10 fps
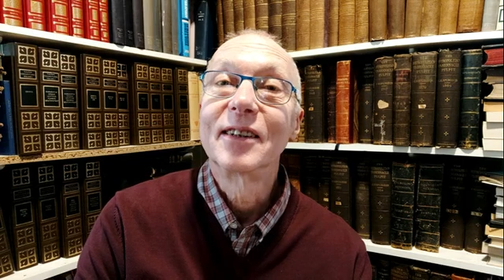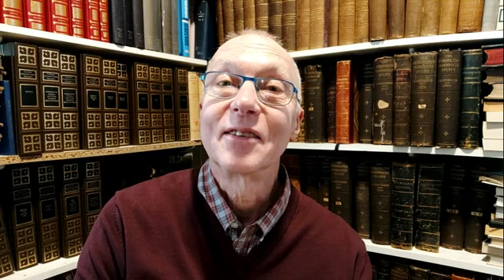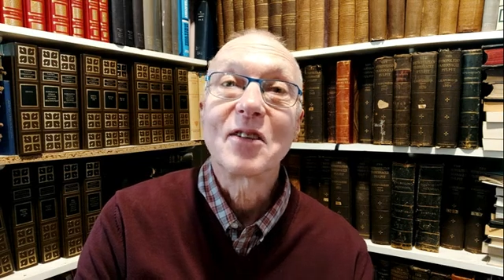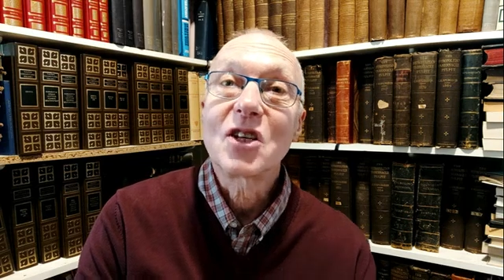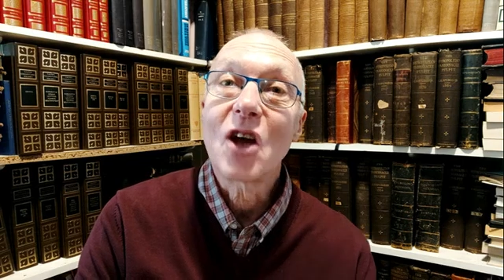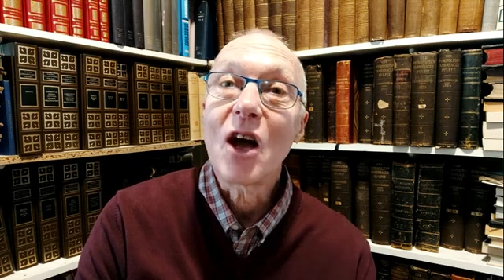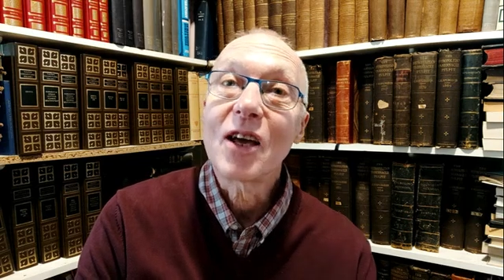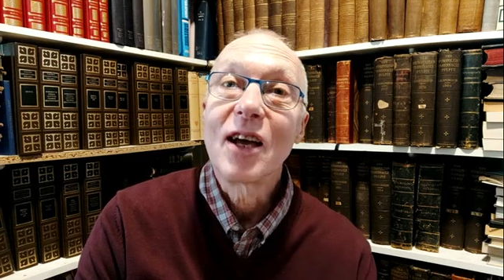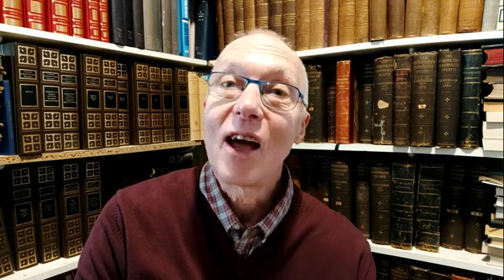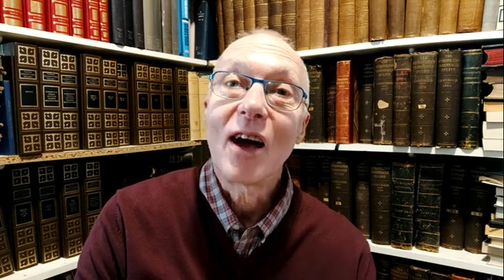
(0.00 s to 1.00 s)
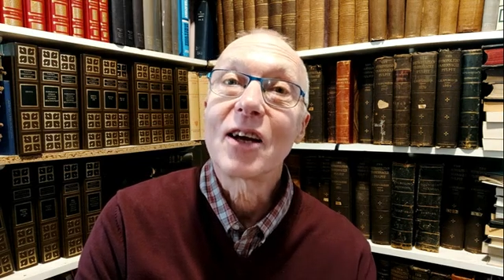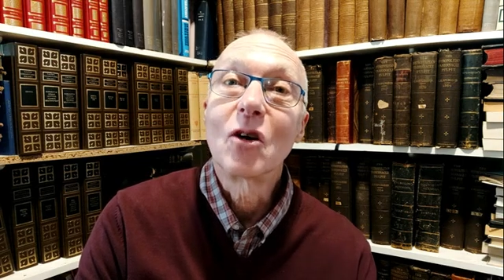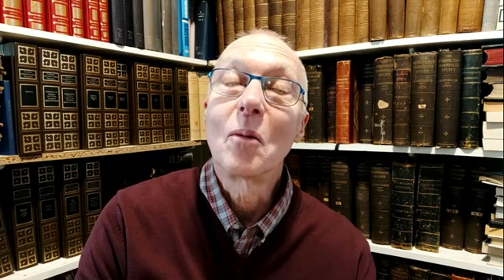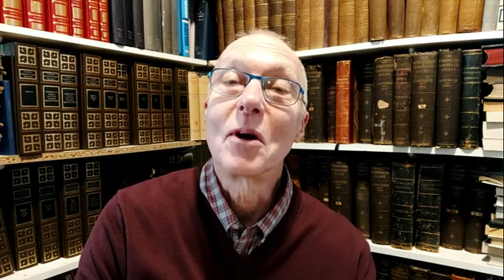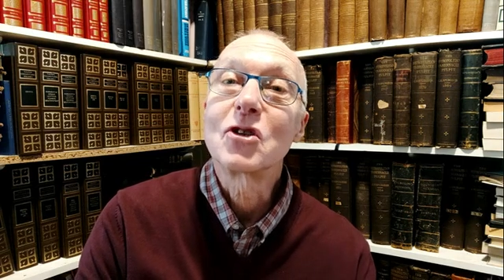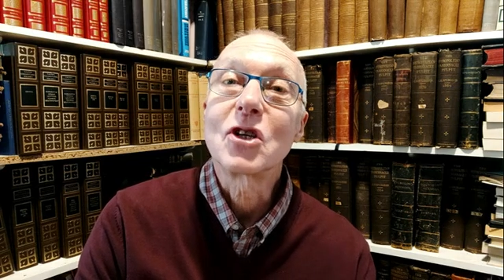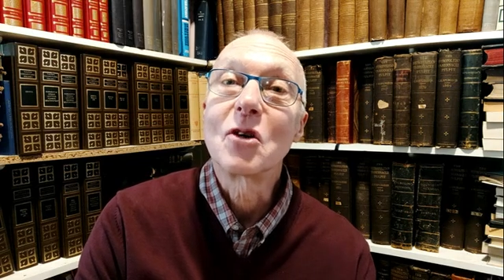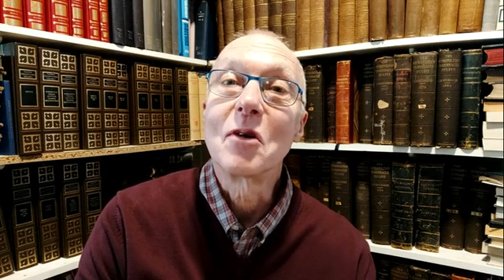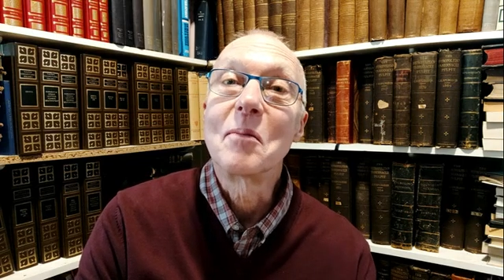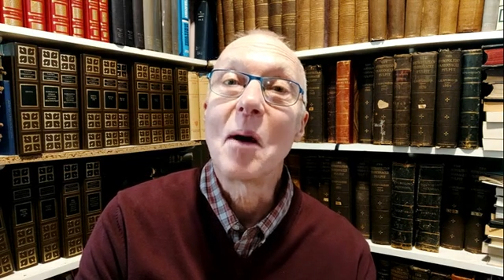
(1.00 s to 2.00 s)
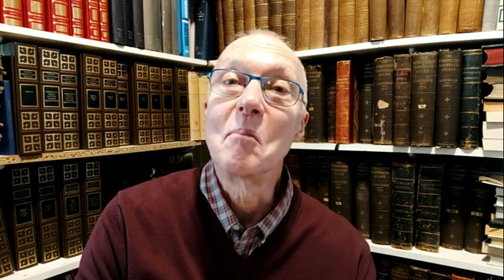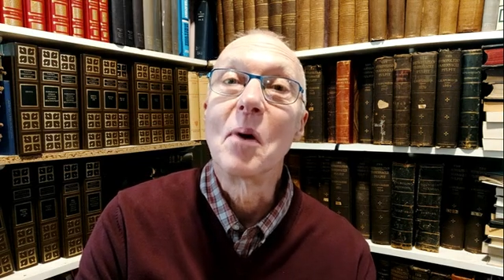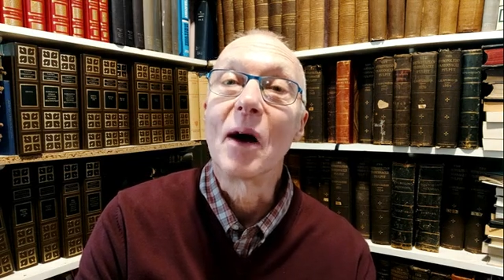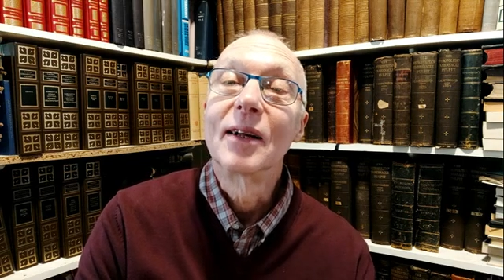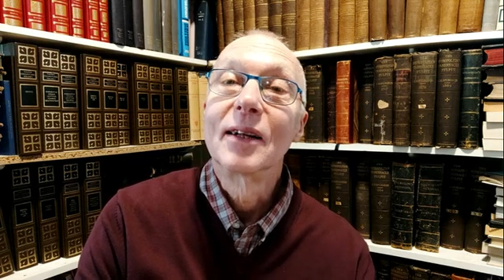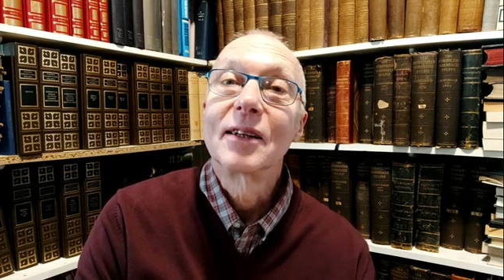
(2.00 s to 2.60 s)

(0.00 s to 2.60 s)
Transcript: which I can almost still remember